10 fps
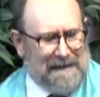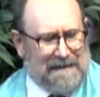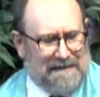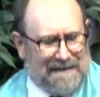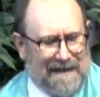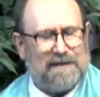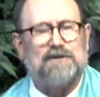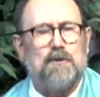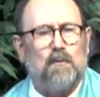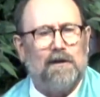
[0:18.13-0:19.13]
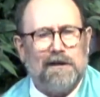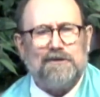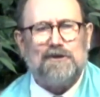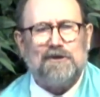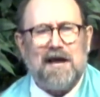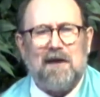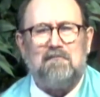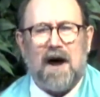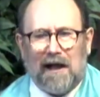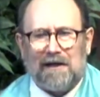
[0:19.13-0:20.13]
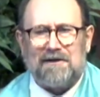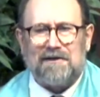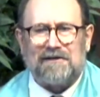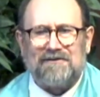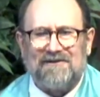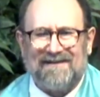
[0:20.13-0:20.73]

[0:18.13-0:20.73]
Sex, Religion, and Politics.